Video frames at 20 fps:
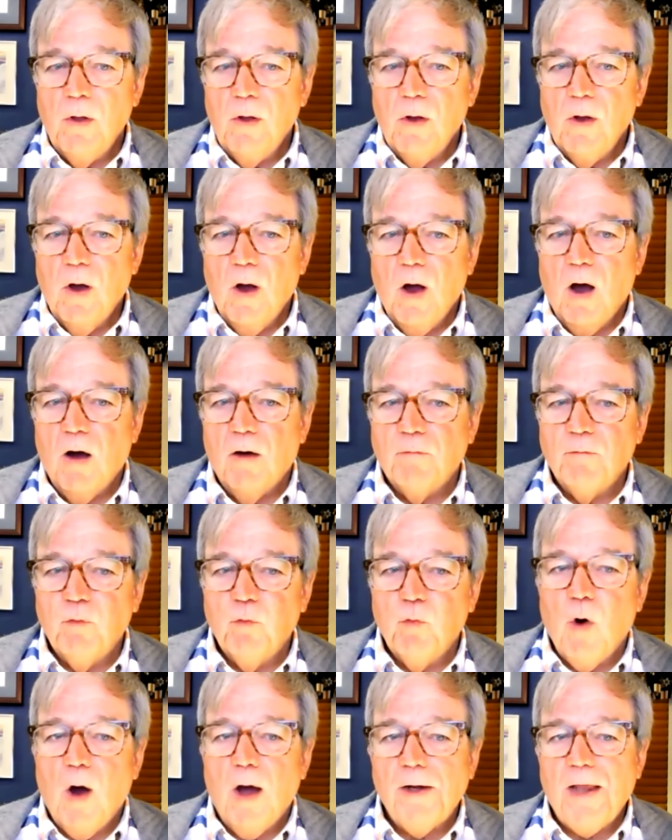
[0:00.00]
of
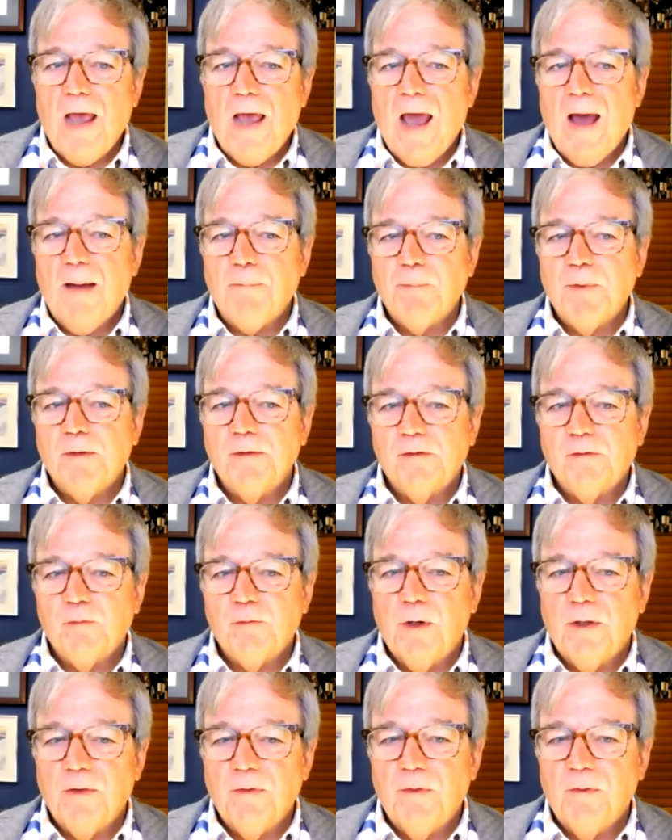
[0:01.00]
what happens
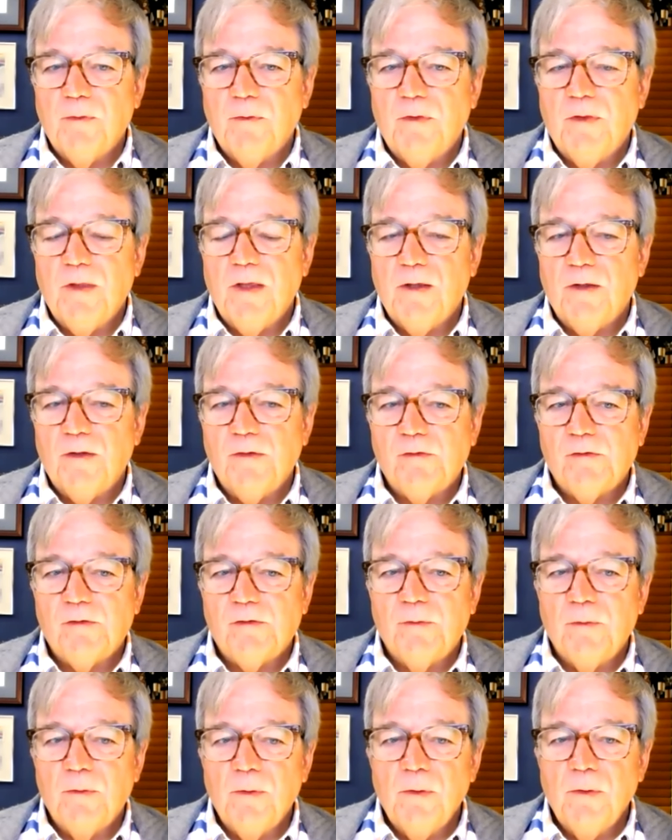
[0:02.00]
when these
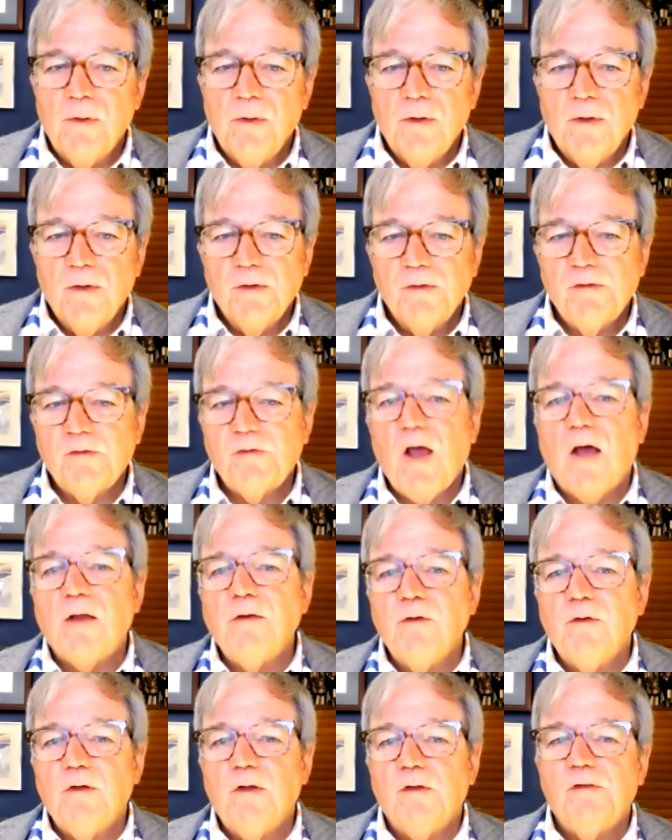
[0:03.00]

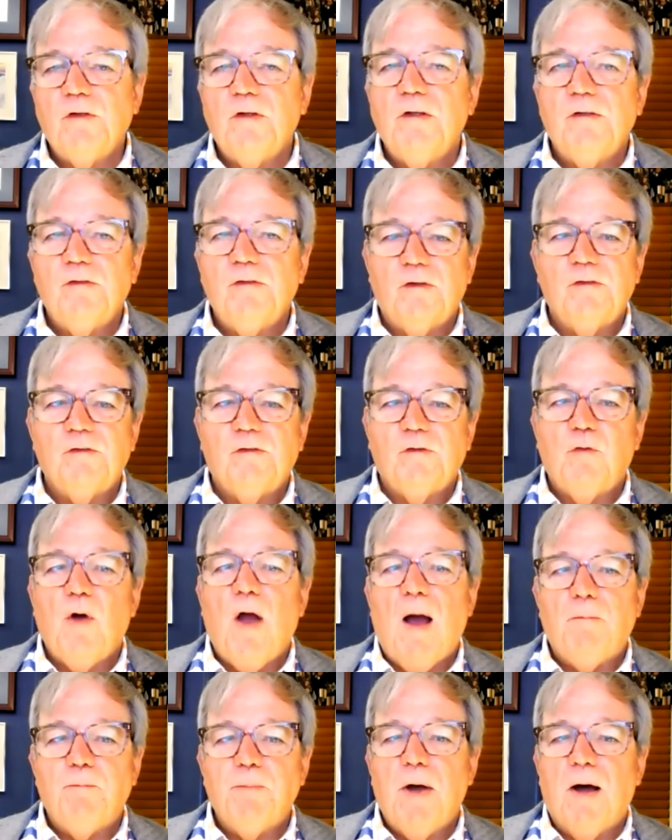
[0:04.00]
sudden diseases
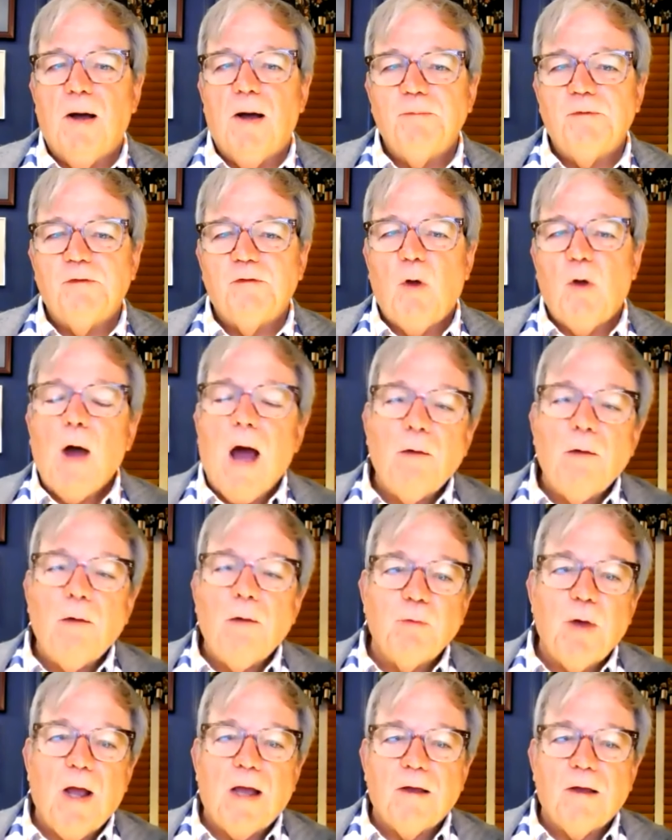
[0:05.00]
crop up. So I would
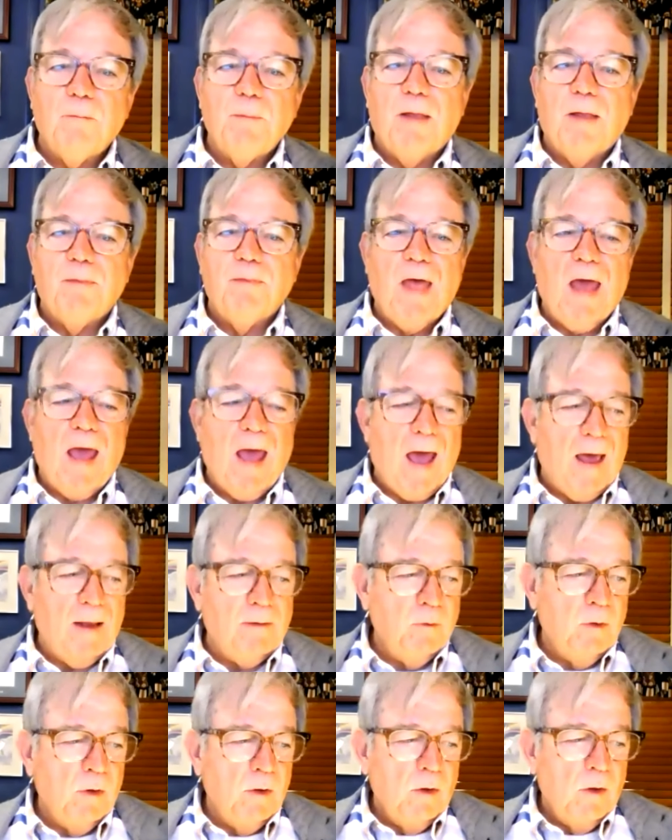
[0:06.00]
recommend that.
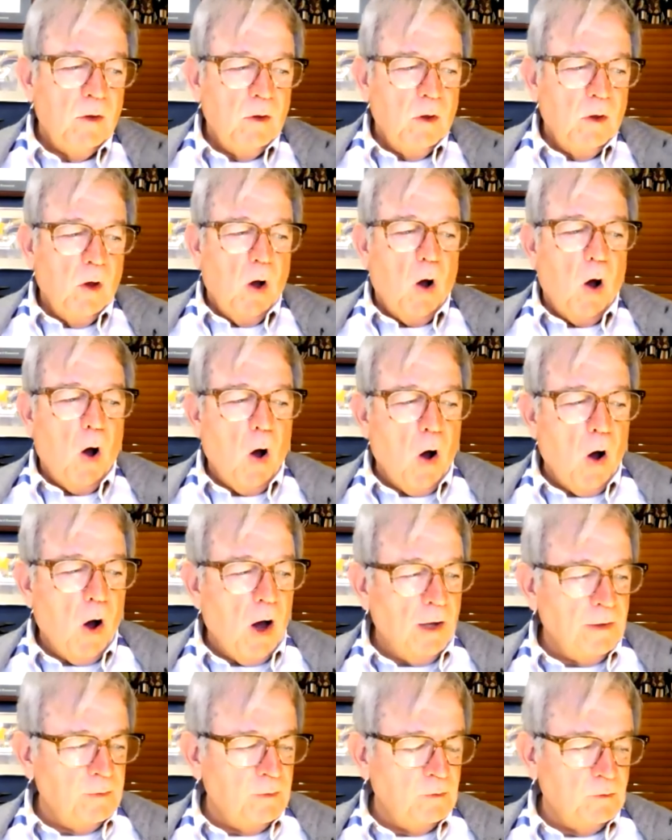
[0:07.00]

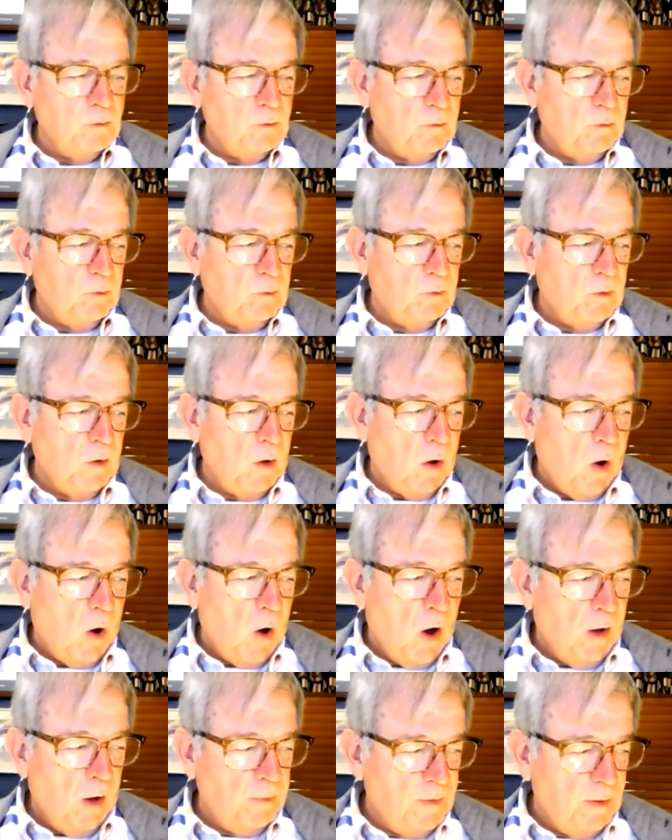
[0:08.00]
On the,
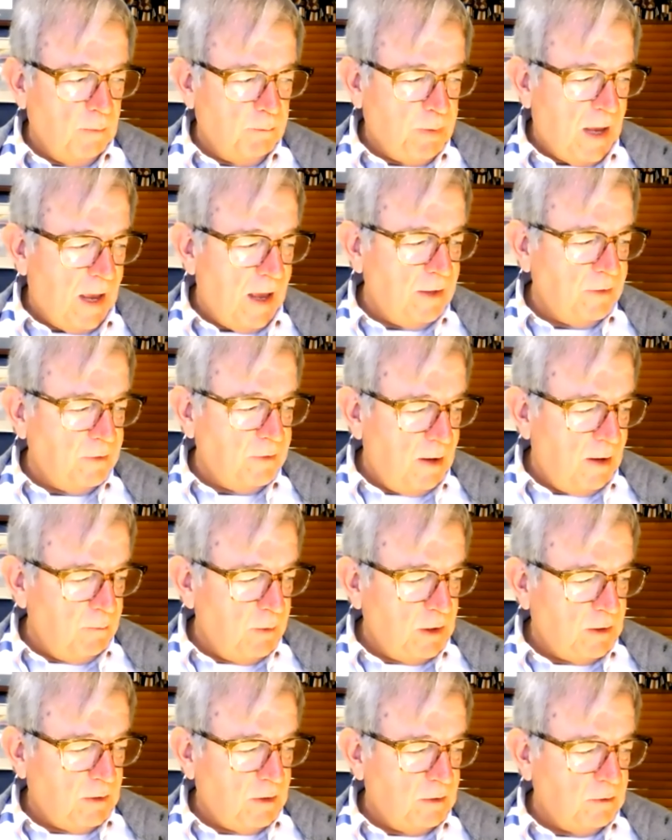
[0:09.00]
on the
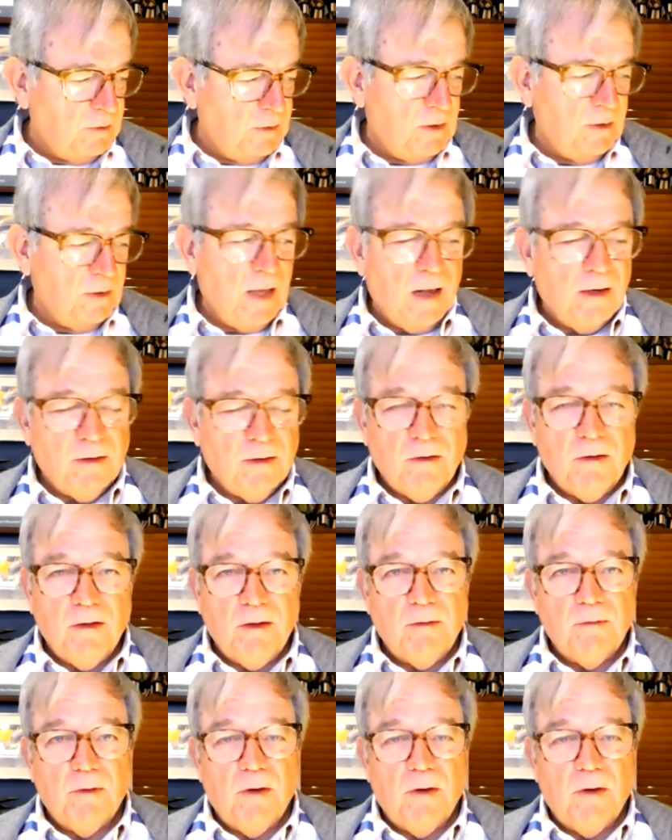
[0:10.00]
pandemic in Connecticut,